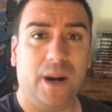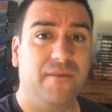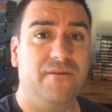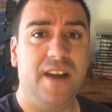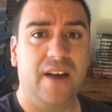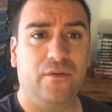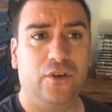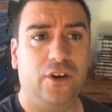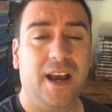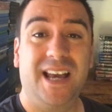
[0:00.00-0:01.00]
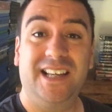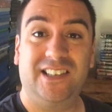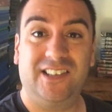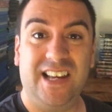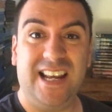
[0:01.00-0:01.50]
but I've never
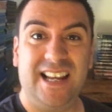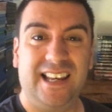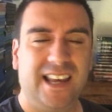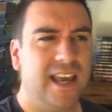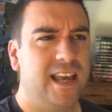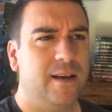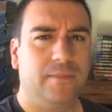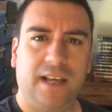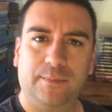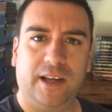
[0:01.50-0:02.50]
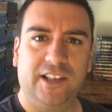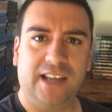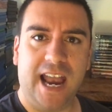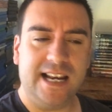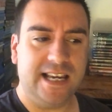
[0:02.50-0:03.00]
seen it. It takes place
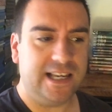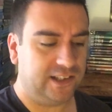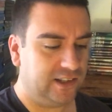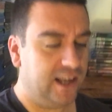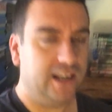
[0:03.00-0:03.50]
in the 80s.